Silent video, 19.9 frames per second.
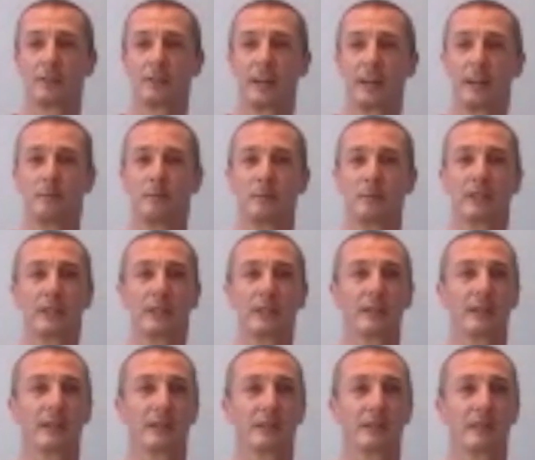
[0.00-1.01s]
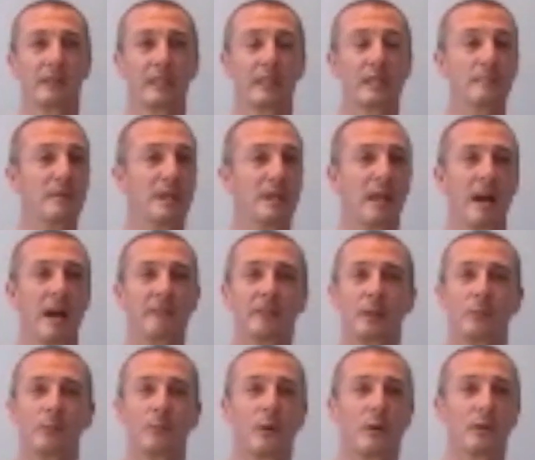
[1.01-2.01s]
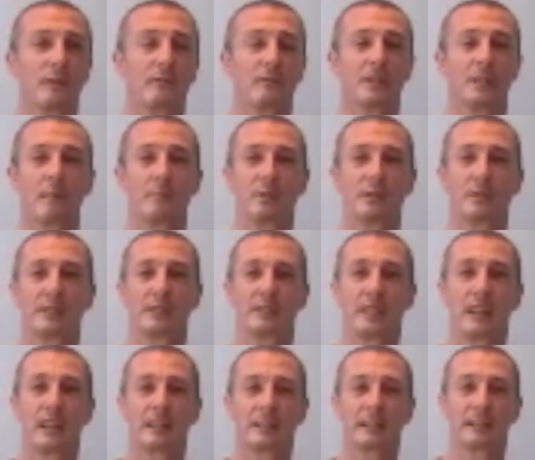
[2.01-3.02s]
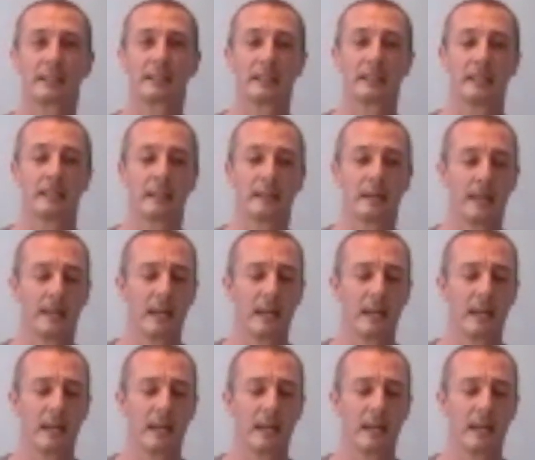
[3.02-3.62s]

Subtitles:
send me an email afterwards if something is unclear,